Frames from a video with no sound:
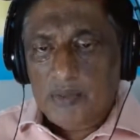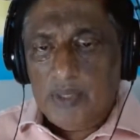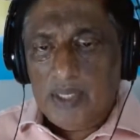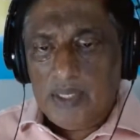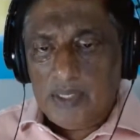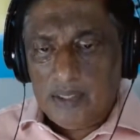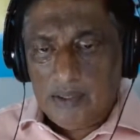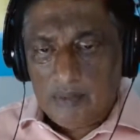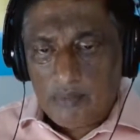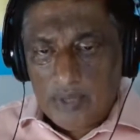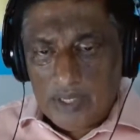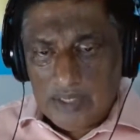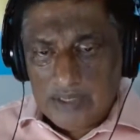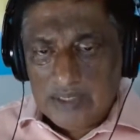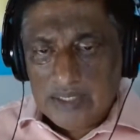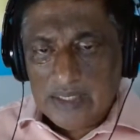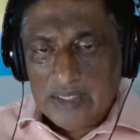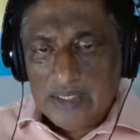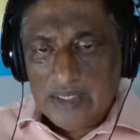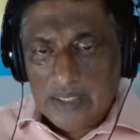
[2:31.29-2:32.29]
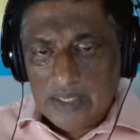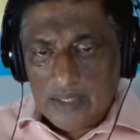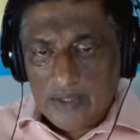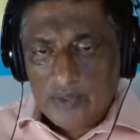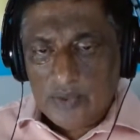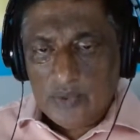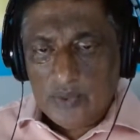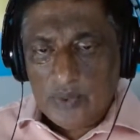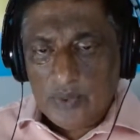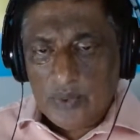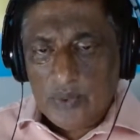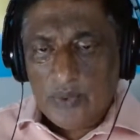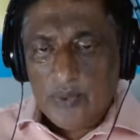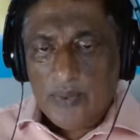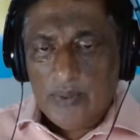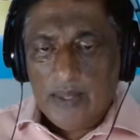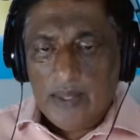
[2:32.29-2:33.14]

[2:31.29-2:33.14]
be integrated into